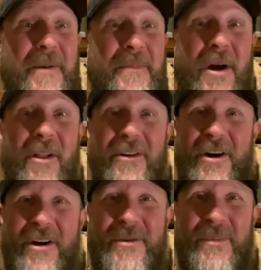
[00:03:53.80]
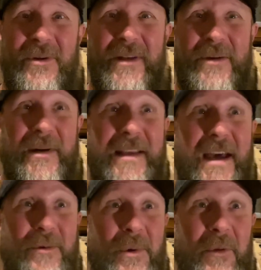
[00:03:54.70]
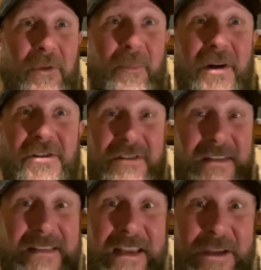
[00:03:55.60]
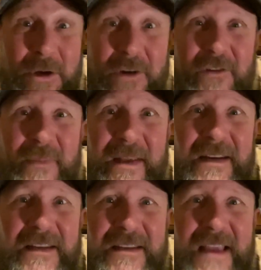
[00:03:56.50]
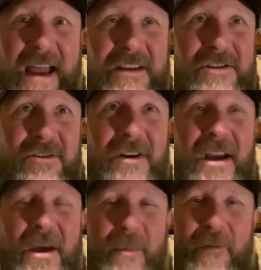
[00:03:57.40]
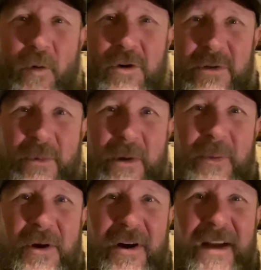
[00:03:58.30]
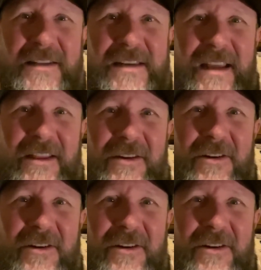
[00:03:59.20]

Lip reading: call an audible and we'd kind of roll with the punches. This thing could have been a disaster, but fortunately we put our heads together